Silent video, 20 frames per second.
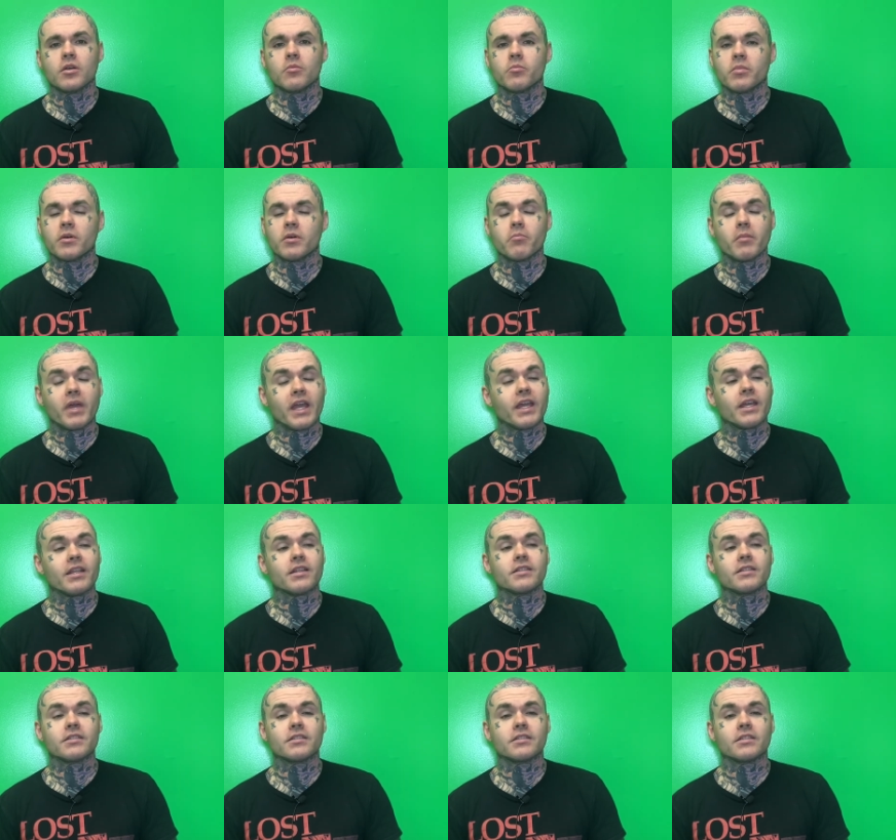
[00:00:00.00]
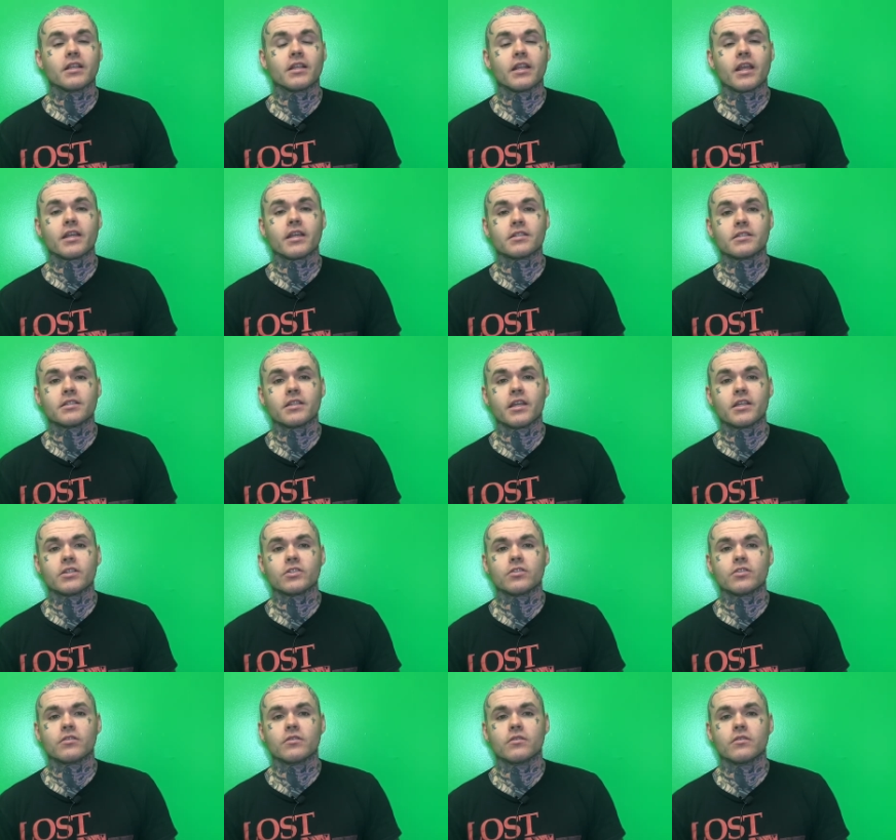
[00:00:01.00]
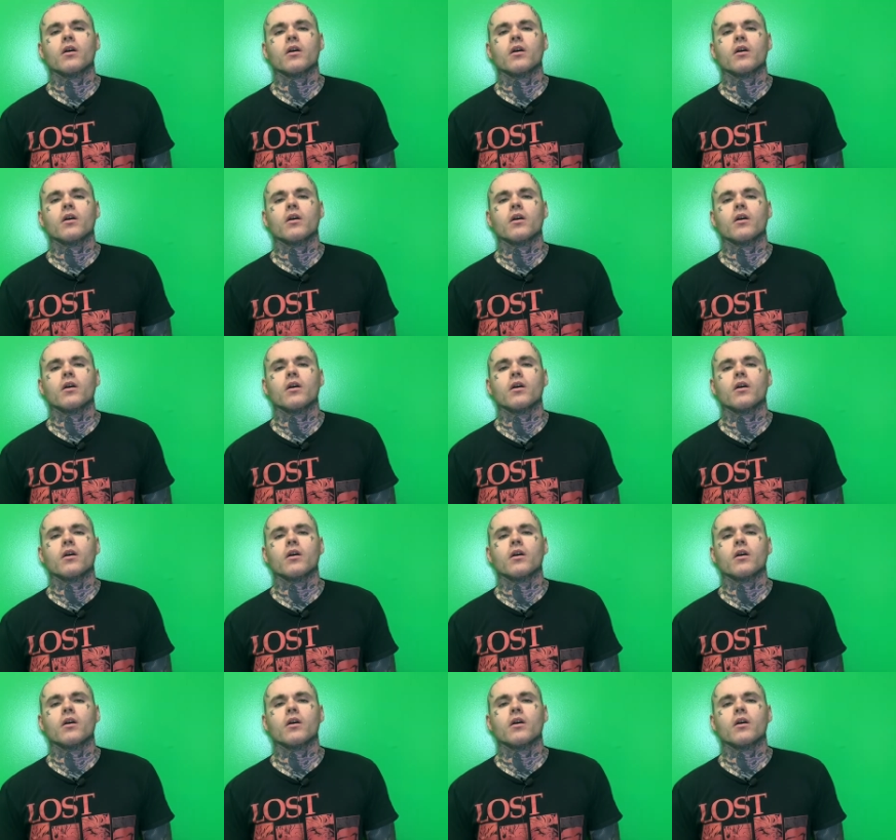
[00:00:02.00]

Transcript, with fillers: But man, this is a nice statue.